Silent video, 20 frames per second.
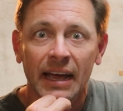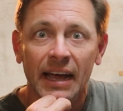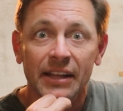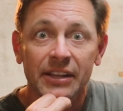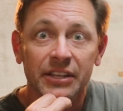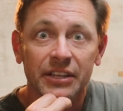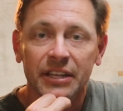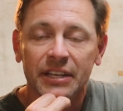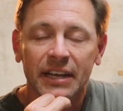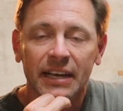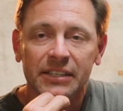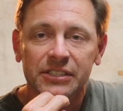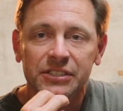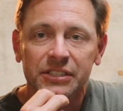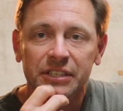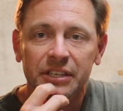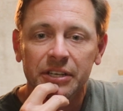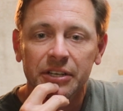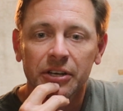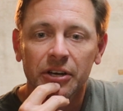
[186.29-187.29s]
And then the next
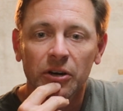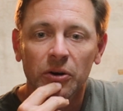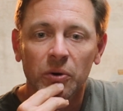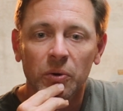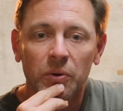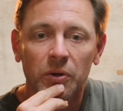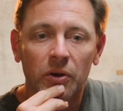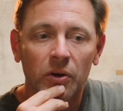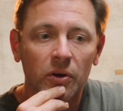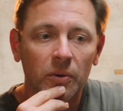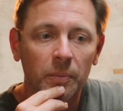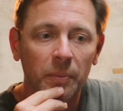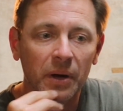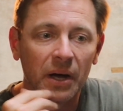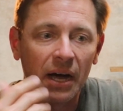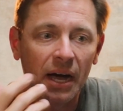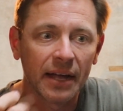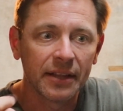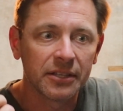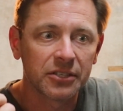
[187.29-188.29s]
thing you know, you're
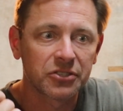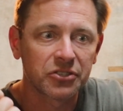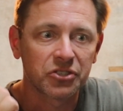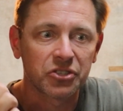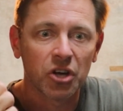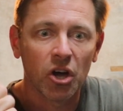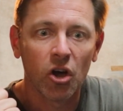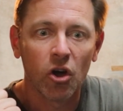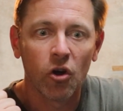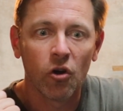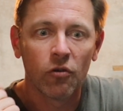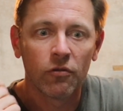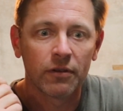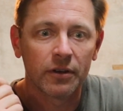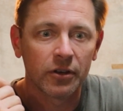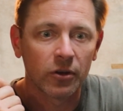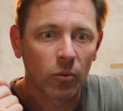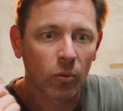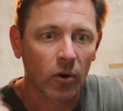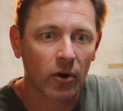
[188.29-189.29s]
behind the stove
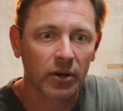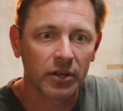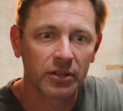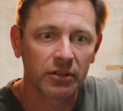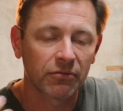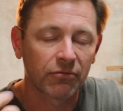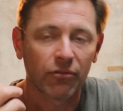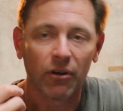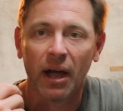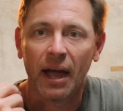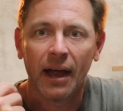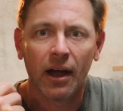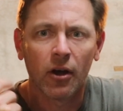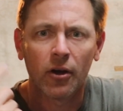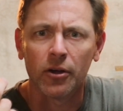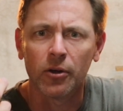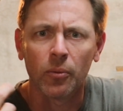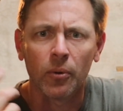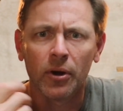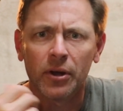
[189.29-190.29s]
and you're working the
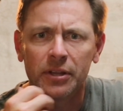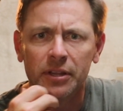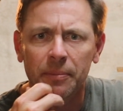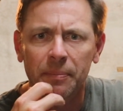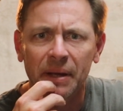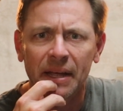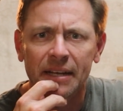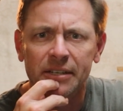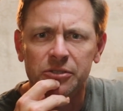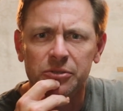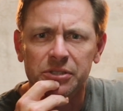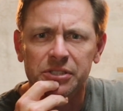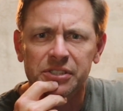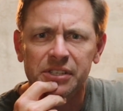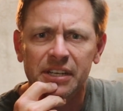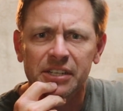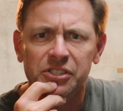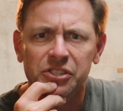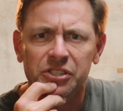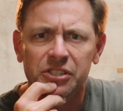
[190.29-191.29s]
fryer, you're working the pantry
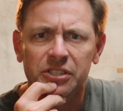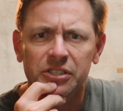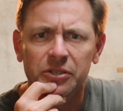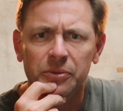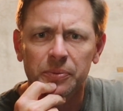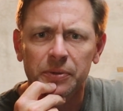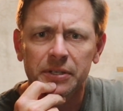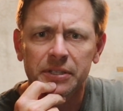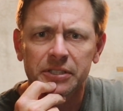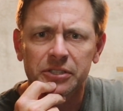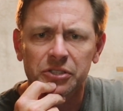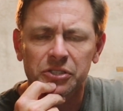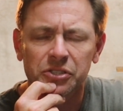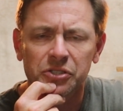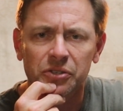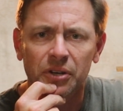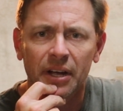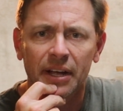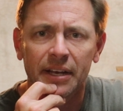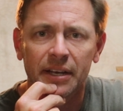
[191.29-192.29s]
station, and you're really
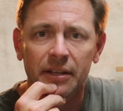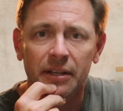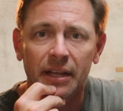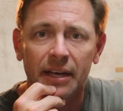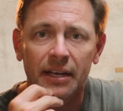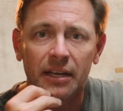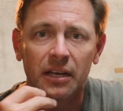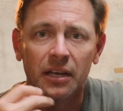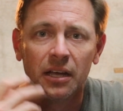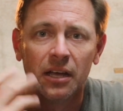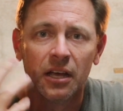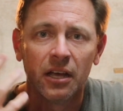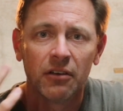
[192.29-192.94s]
just trying to like